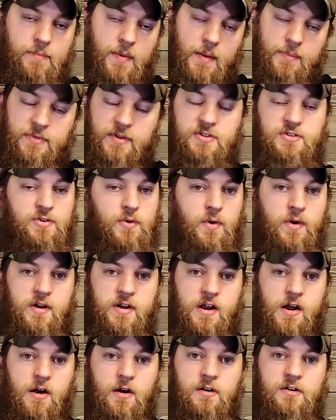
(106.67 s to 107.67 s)
up to
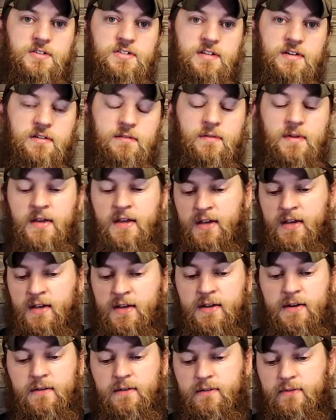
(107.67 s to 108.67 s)
200 yards, and
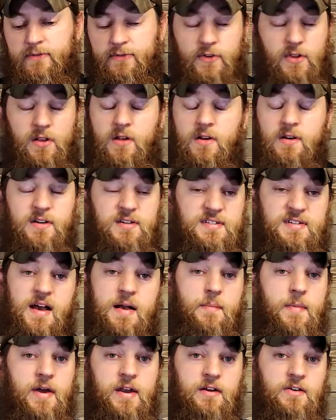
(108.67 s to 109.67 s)
for the longest
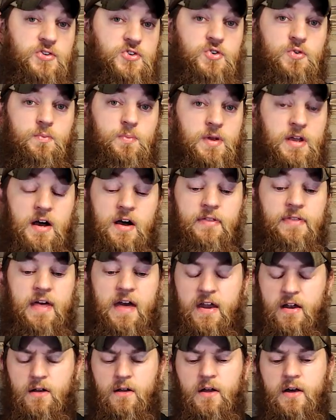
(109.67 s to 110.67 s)
time I didn't shoot beyond
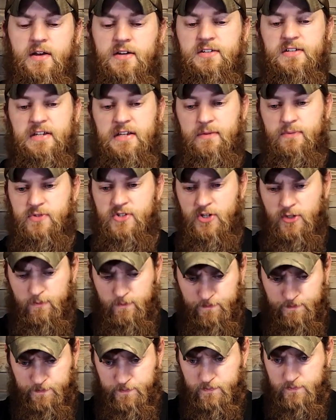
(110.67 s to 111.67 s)
that in all honesty. So
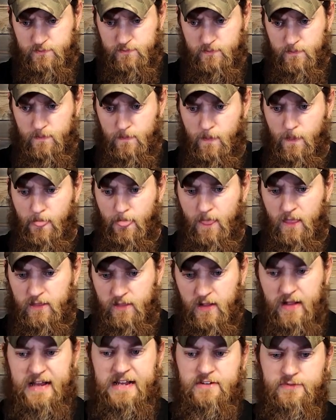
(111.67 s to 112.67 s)

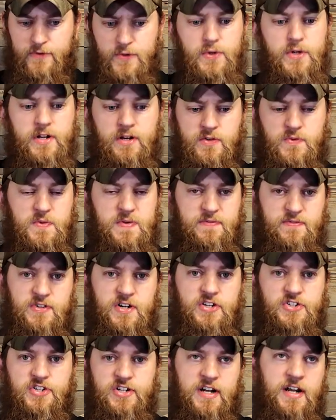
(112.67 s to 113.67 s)
the last few years we've
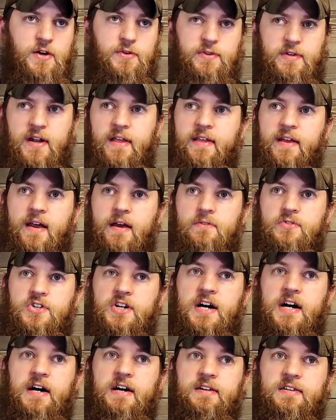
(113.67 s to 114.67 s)
stretched it out, and I think I've
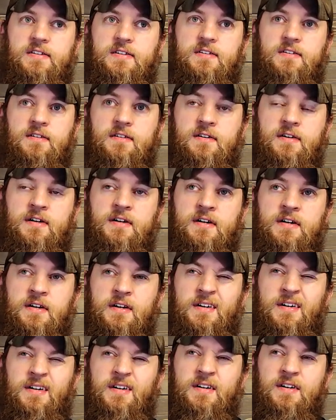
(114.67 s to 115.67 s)
shot
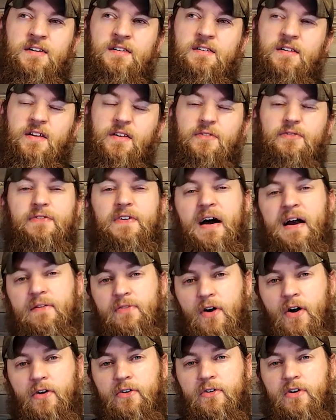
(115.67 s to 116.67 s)

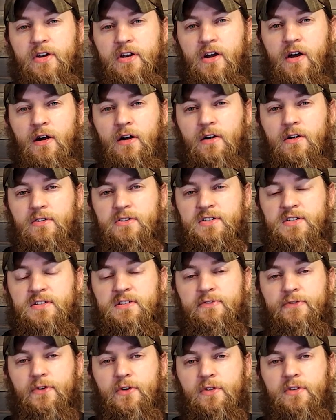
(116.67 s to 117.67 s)
500 yards is
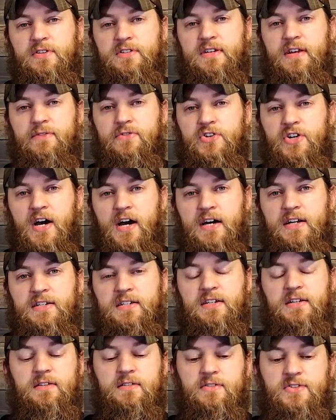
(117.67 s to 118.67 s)
the furthest I've
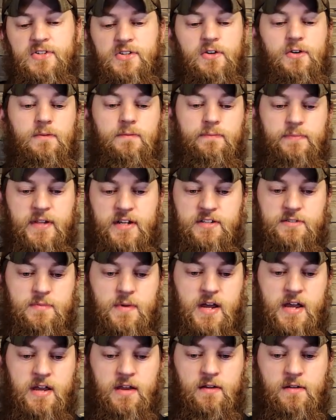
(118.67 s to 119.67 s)
shot, so that's
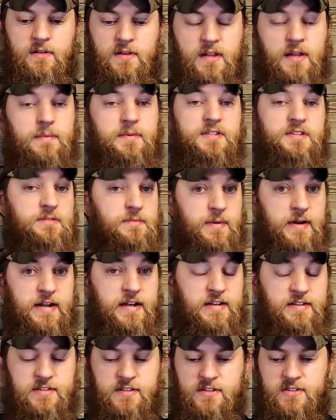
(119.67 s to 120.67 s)
my limits of my
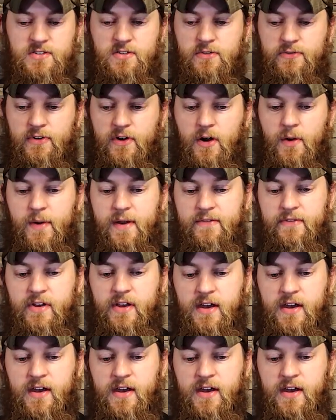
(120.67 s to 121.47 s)
distance so far. We haven't